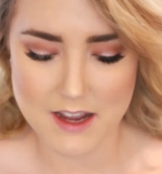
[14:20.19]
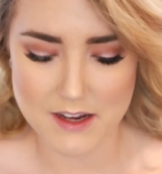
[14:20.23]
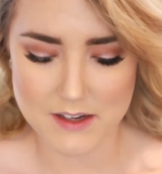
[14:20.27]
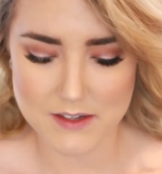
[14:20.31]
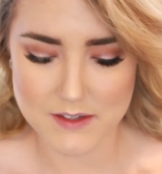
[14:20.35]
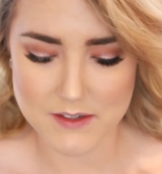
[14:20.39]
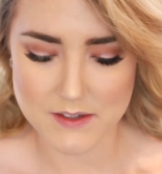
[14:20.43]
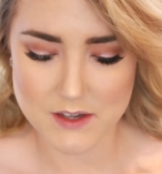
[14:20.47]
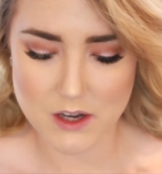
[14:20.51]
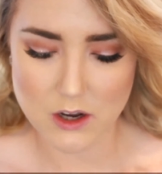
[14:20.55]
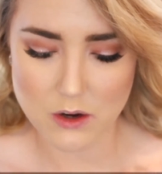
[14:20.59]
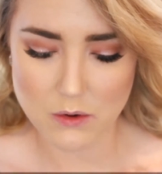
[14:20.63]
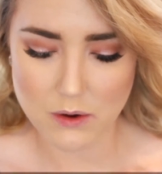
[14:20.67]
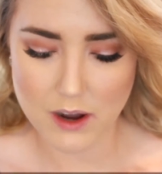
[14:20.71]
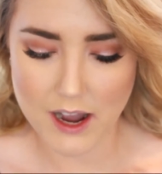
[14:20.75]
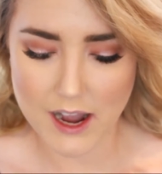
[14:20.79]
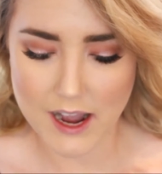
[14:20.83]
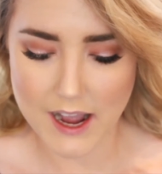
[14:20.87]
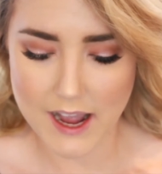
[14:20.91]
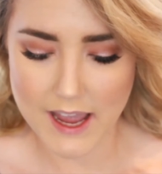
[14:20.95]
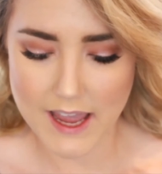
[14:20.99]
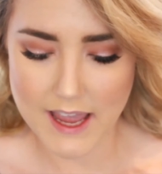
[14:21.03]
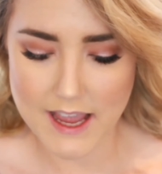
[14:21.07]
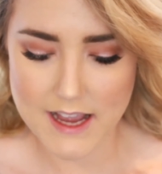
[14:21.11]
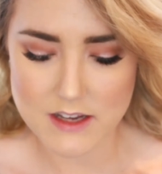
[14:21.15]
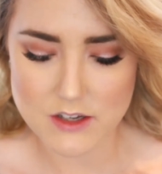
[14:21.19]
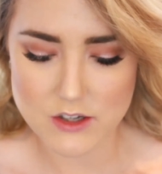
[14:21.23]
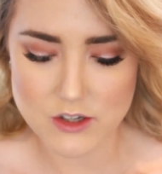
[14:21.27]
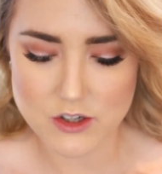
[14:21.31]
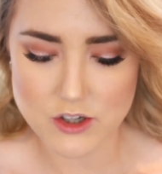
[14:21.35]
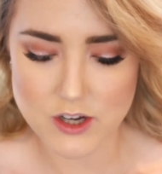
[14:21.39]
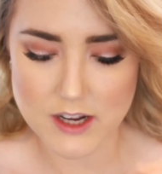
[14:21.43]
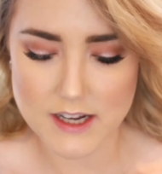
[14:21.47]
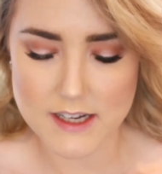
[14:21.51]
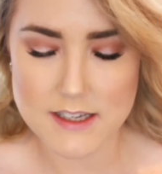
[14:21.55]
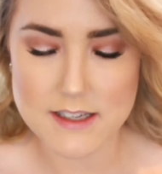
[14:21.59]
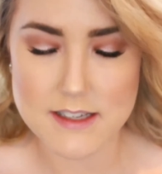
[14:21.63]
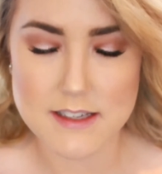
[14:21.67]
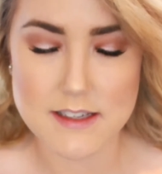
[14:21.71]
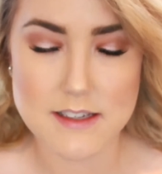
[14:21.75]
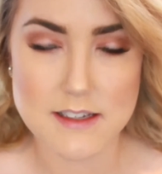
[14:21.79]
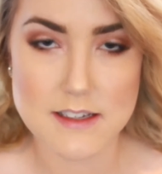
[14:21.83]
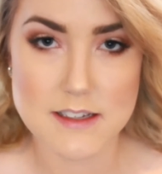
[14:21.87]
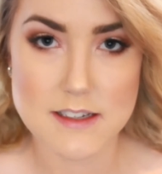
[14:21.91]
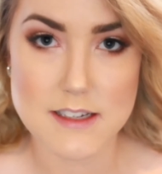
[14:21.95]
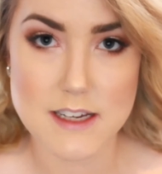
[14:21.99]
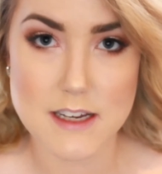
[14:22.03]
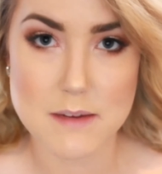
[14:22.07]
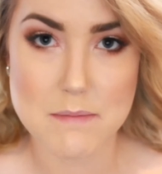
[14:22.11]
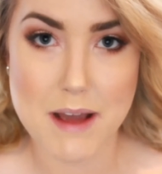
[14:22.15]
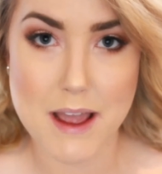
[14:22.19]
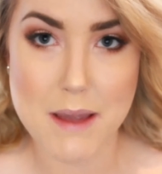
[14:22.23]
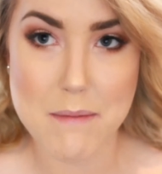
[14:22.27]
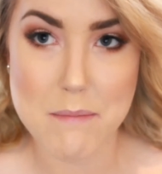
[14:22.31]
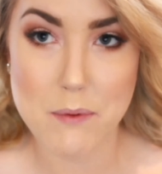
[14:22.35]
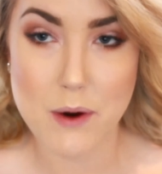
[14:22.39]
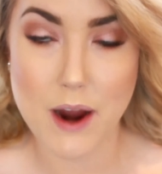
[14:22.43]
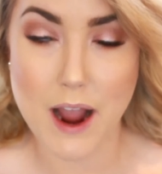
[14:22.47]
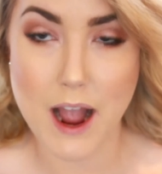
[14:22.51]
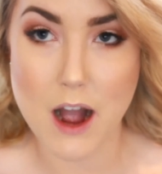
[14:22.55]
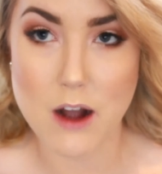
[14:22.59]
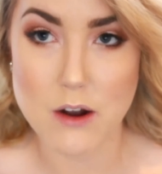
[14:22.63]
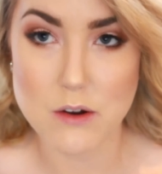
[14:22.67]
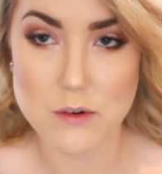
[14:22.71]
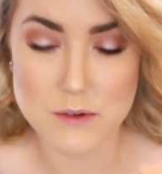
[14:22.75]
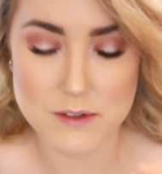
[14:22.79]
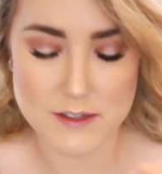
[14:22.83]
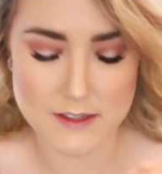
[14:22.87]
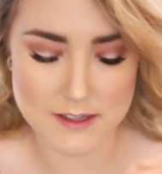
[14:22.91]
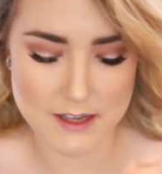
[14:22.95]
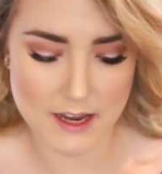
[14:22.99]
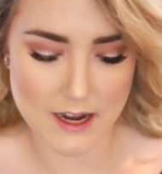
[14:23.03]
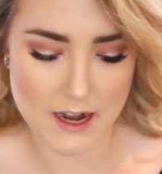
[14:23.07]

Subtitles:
So I just did my brows,